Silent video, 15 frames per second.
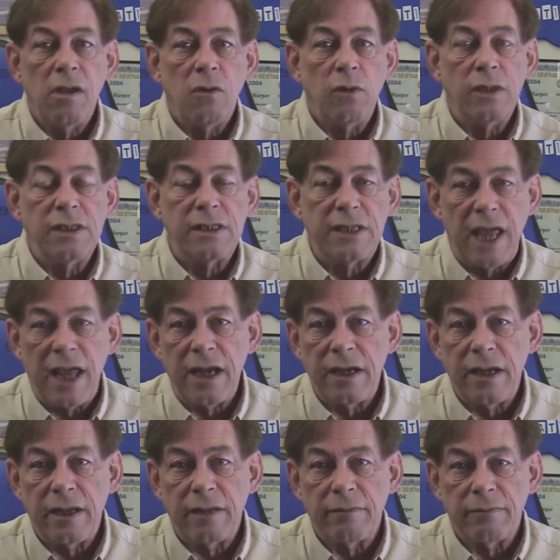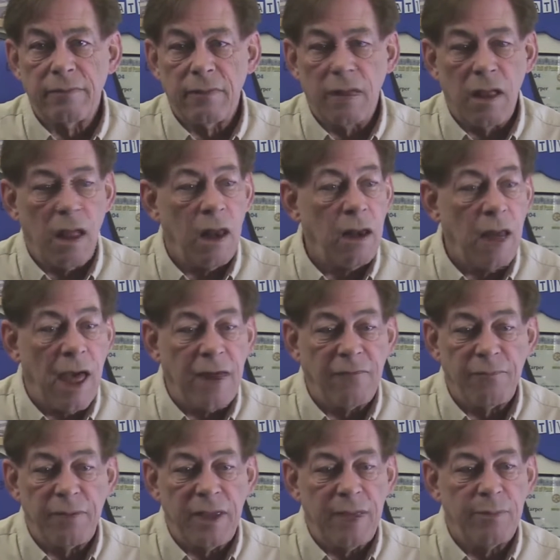When standing, a lot
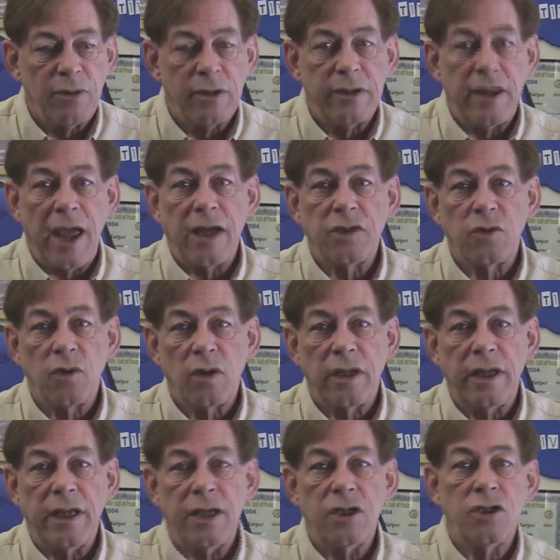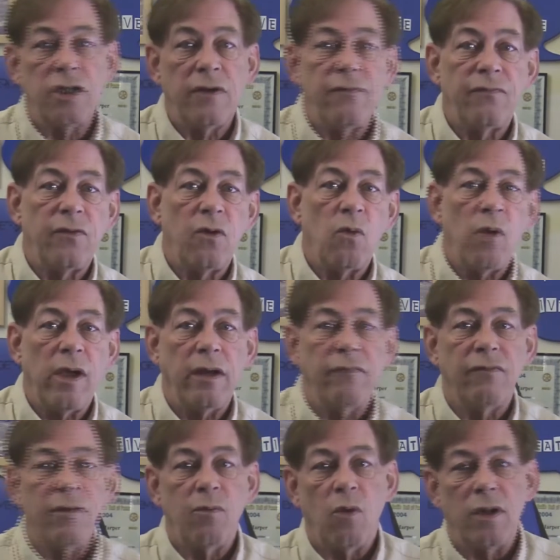of people naturally shift their weight
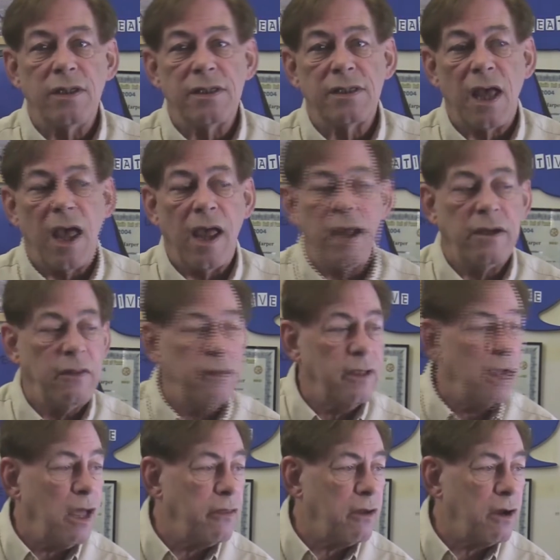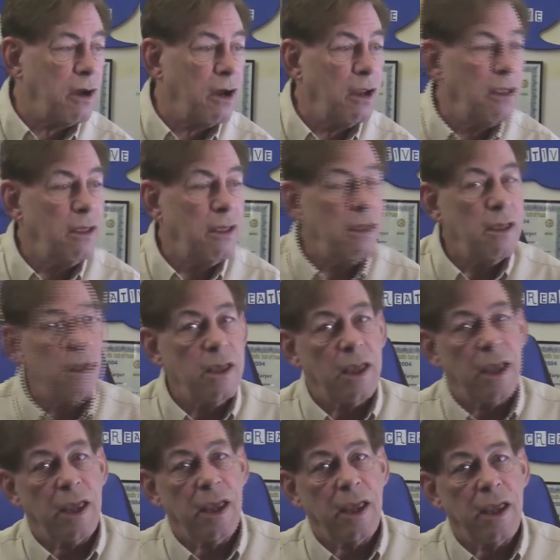from one side to the other,
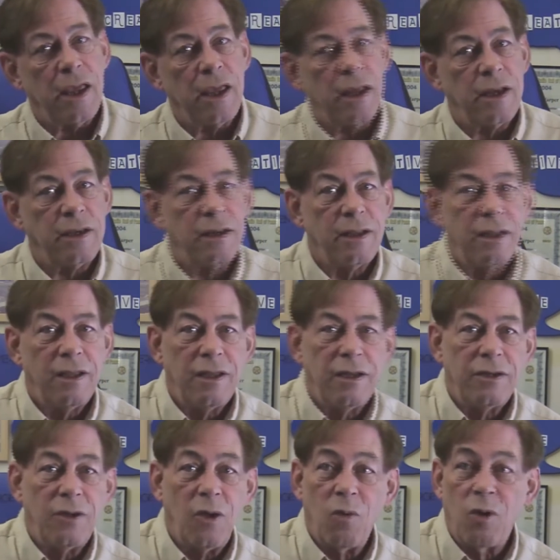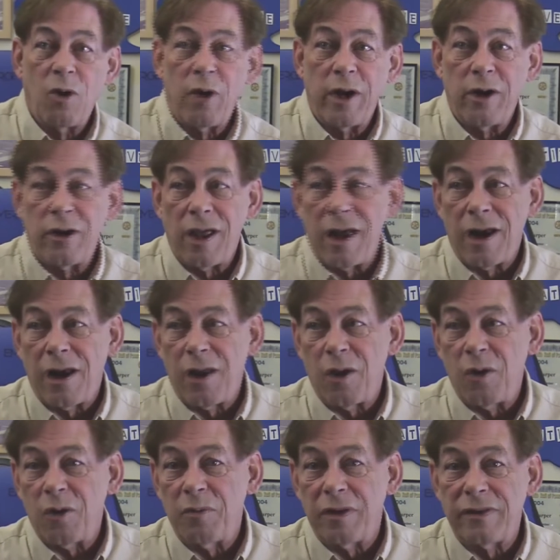and don't worry, you're not
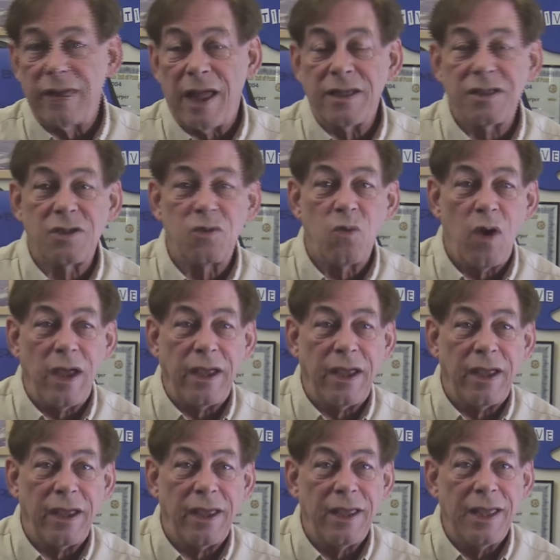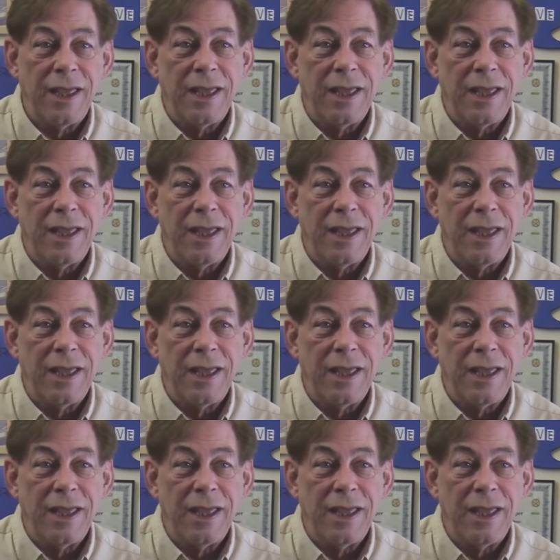alone, but that swaying